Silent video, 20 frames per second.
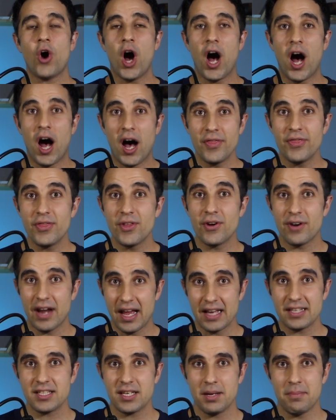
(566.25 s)

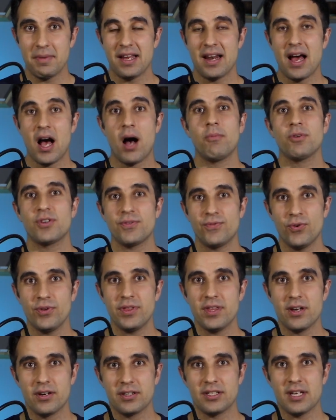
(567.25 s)
underestimate how much food
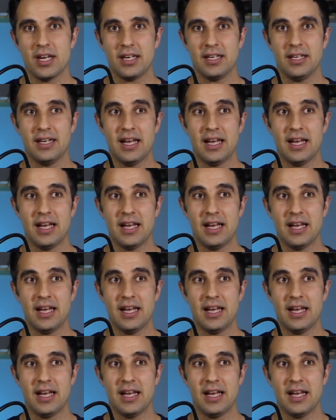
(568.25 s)
they're taking.